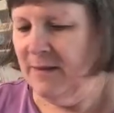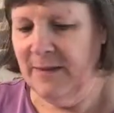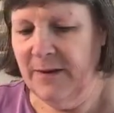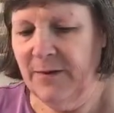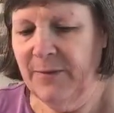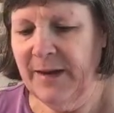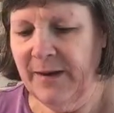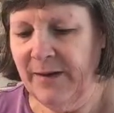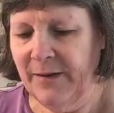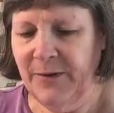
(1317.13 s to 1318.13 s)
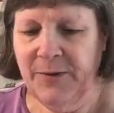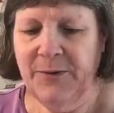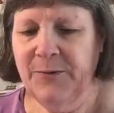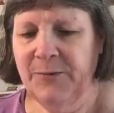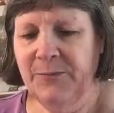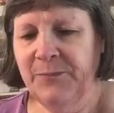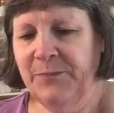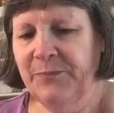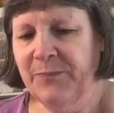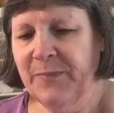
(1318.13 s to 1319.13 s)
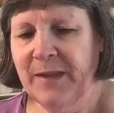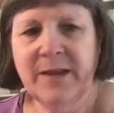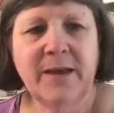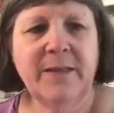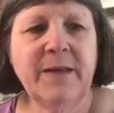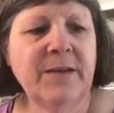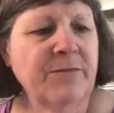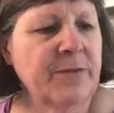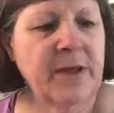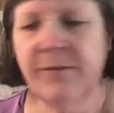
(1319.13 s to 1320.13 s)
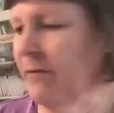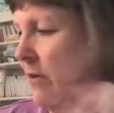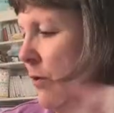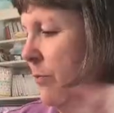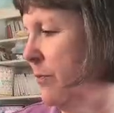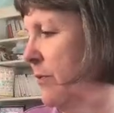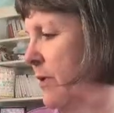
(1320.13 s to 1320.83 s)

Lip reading: There we go. And then for the envelope,